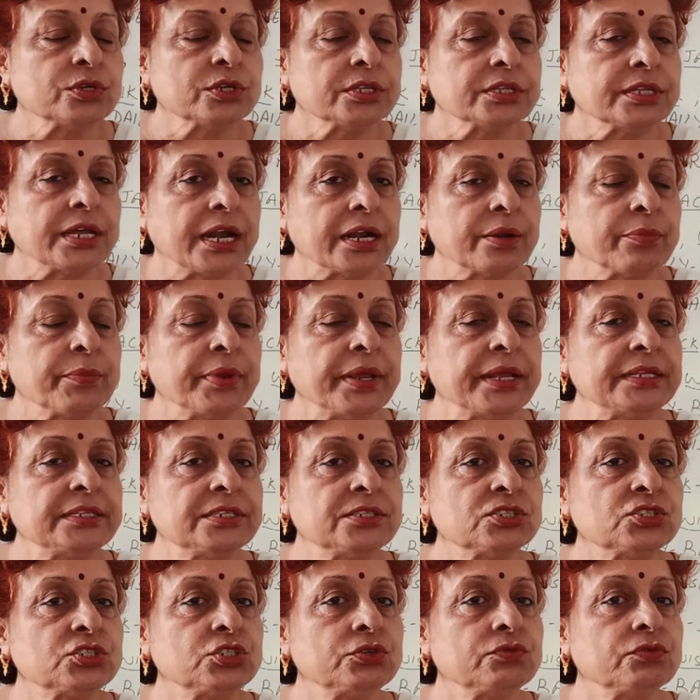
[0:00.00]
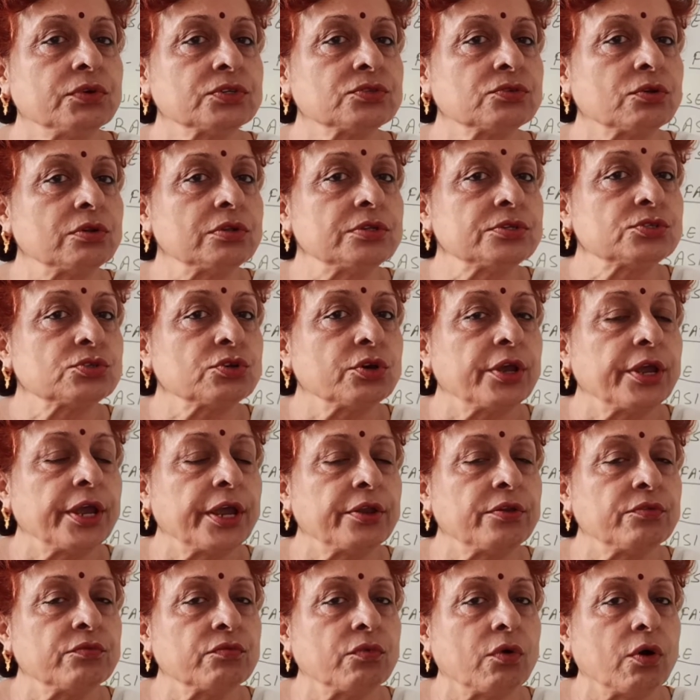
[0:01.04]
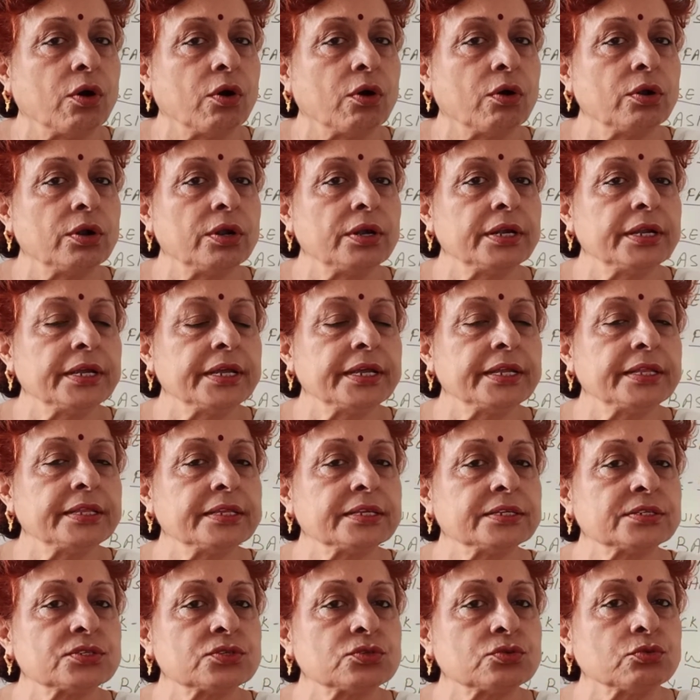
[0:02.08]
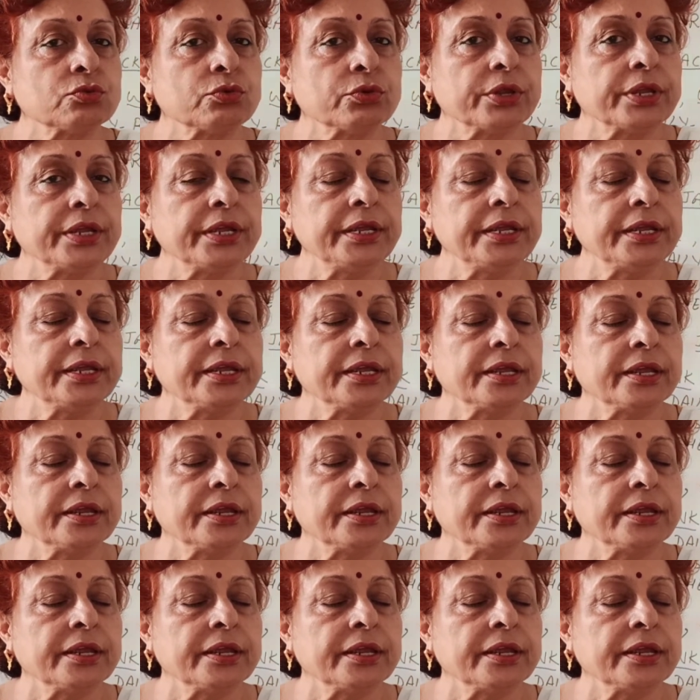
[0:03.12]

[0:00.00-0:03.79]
That means she was also involved in the story,